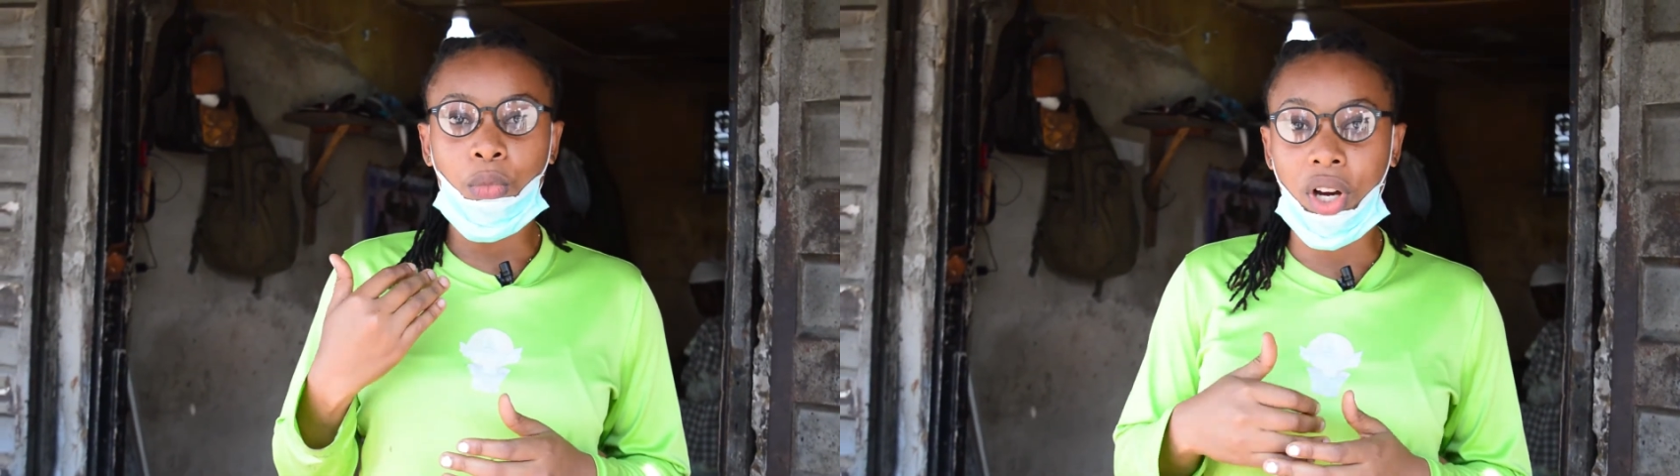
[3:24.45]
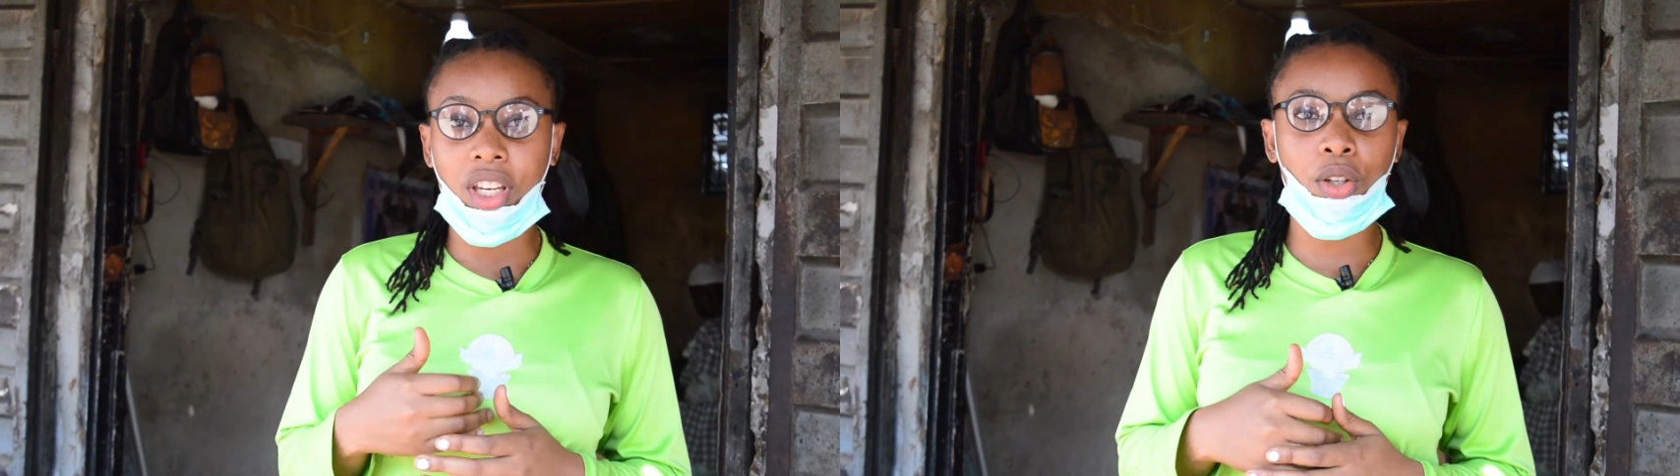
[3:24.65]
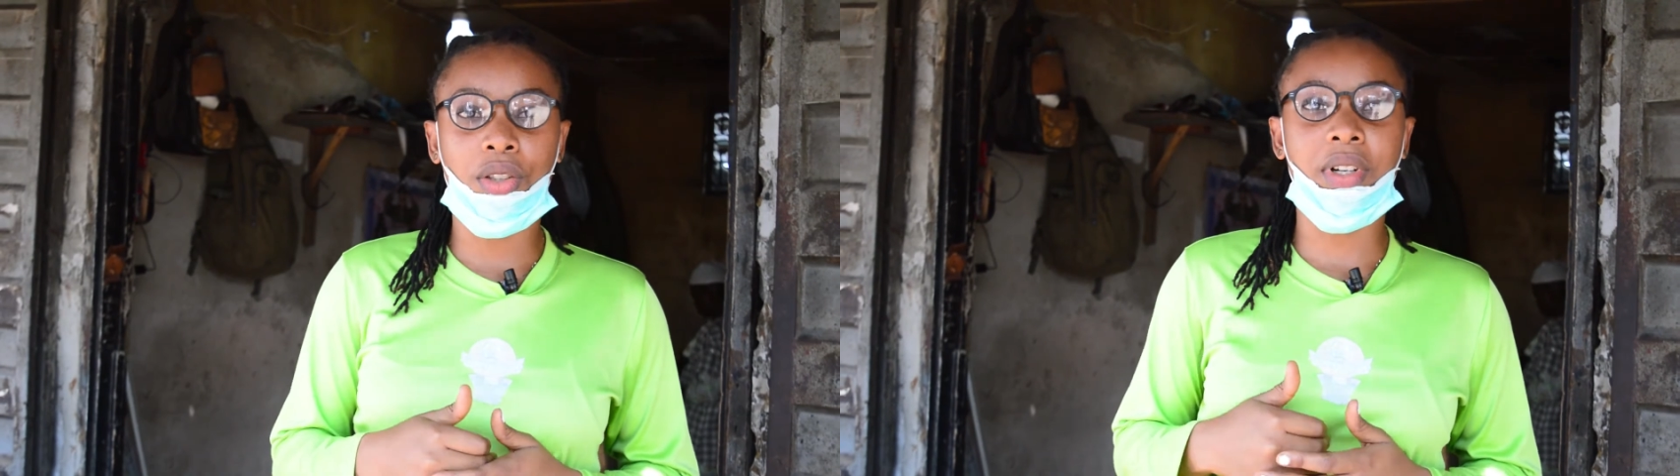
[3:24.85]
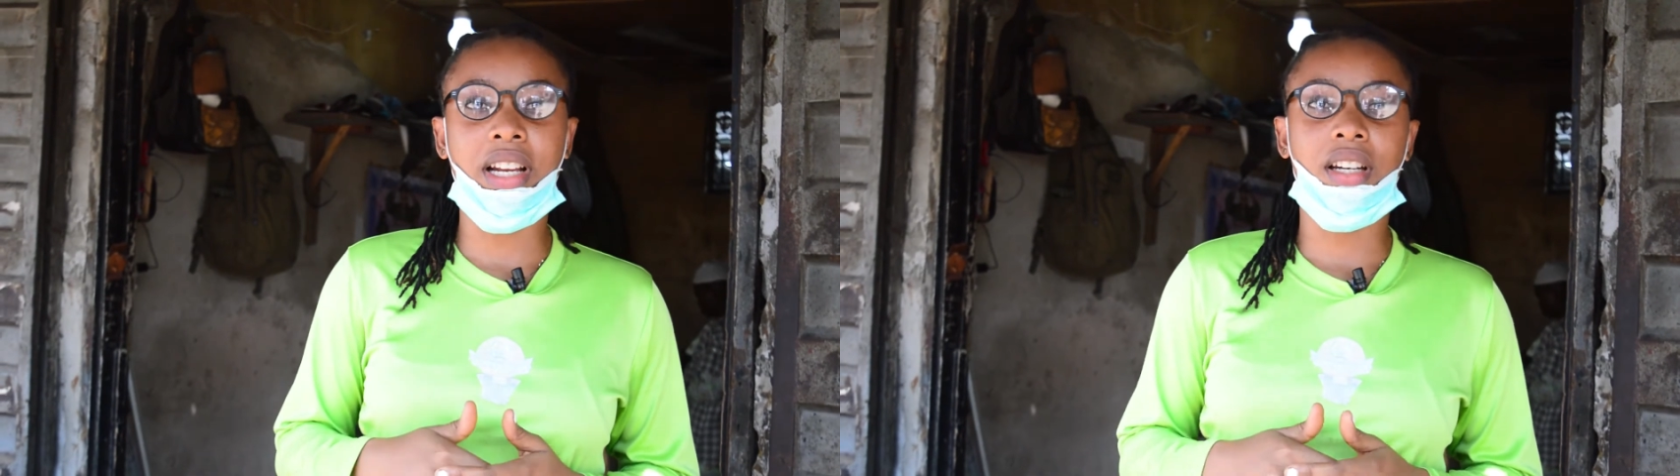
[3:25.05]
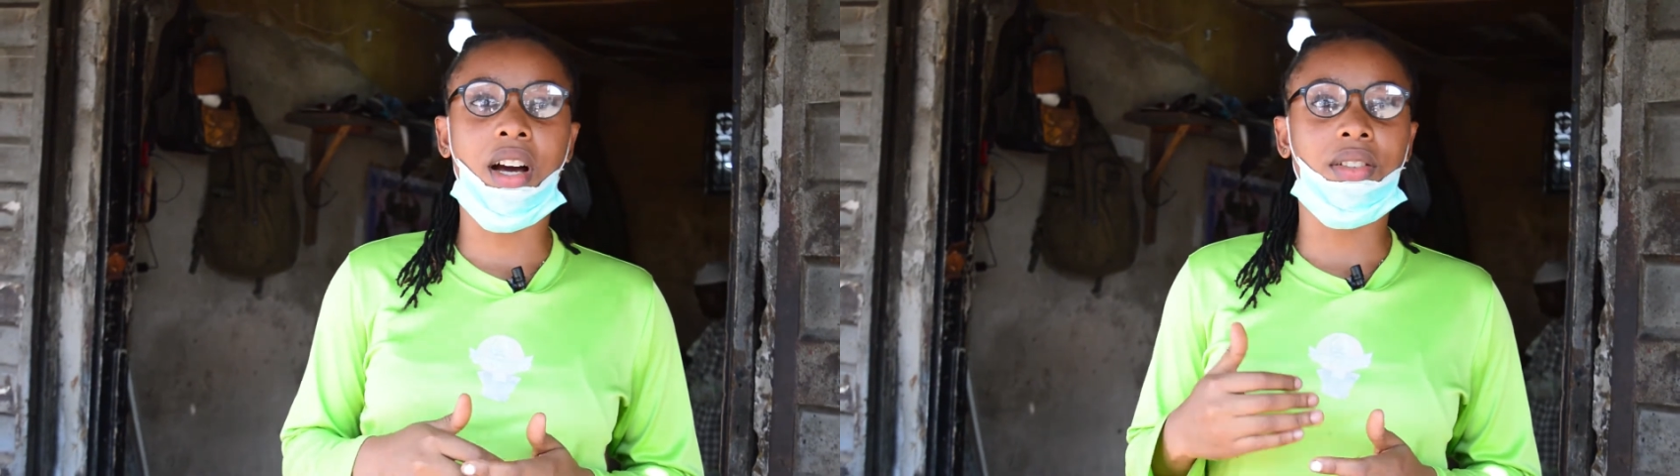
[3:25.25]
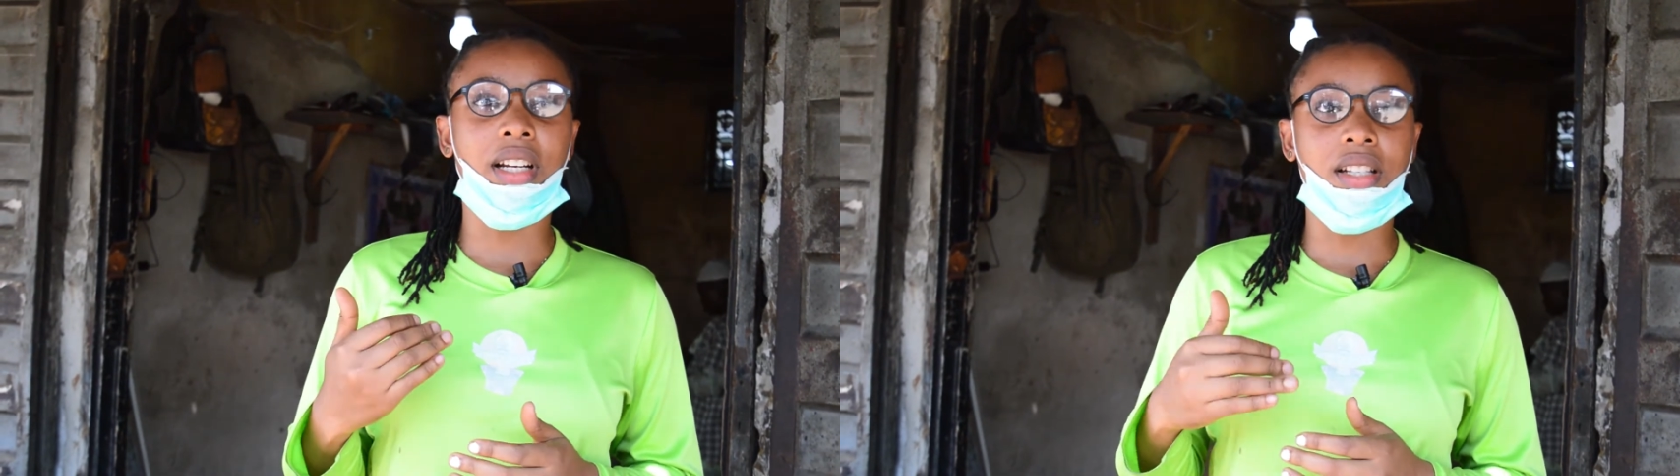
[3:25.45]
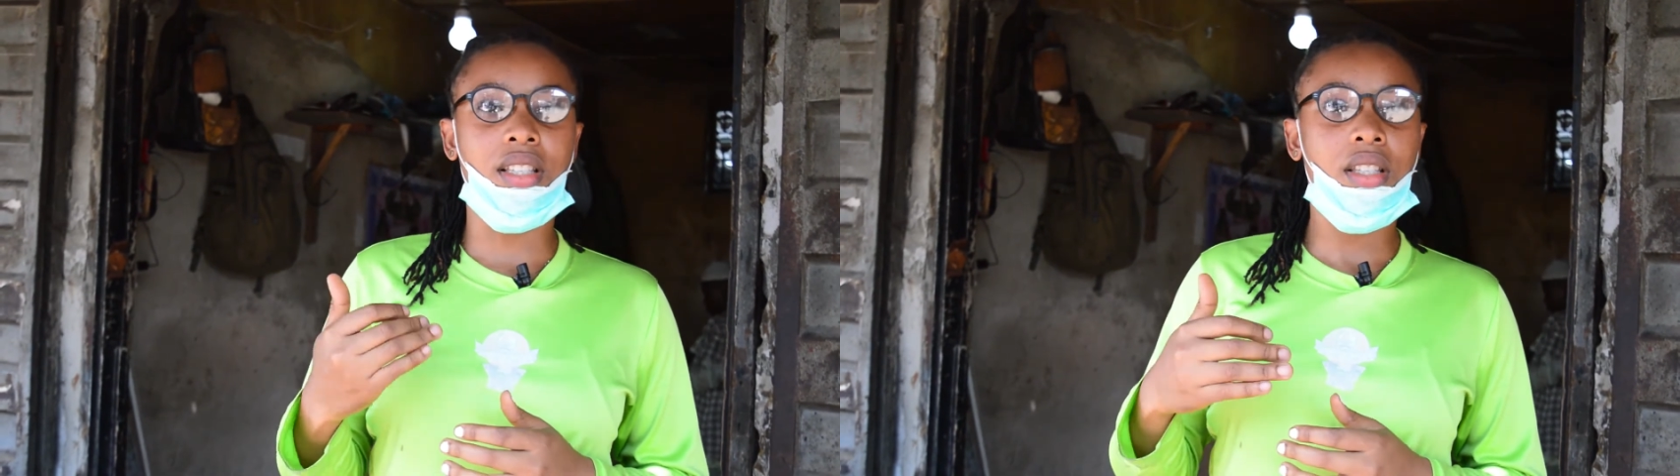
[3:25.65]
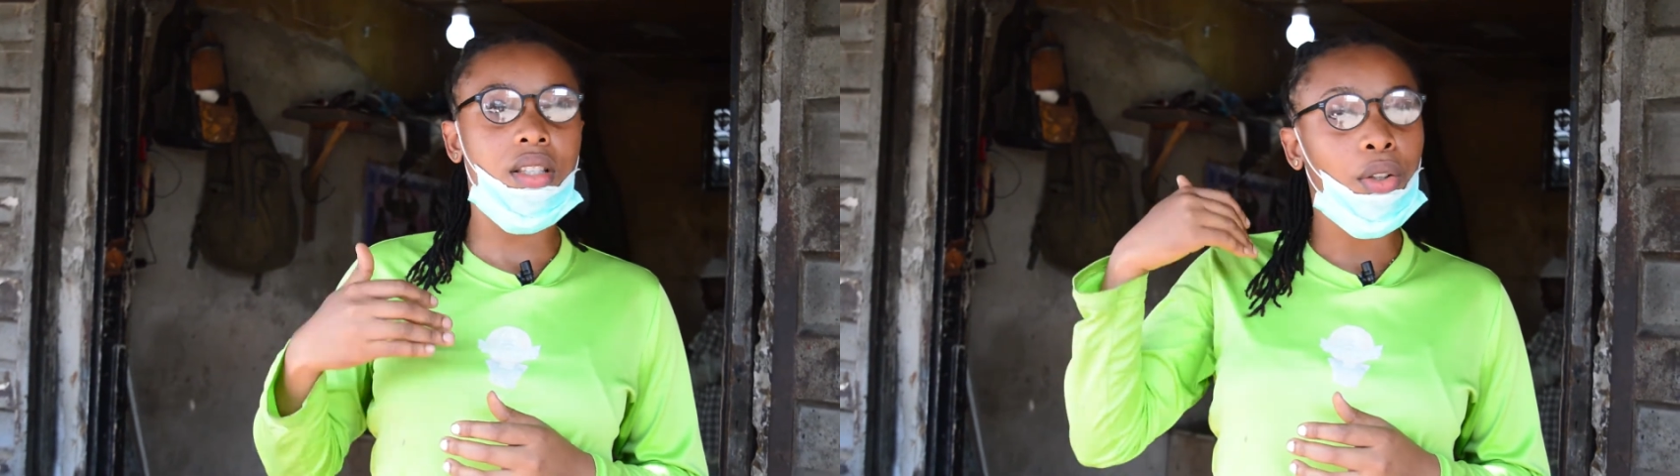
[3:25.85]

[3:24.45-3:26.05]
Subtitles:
working on right now that is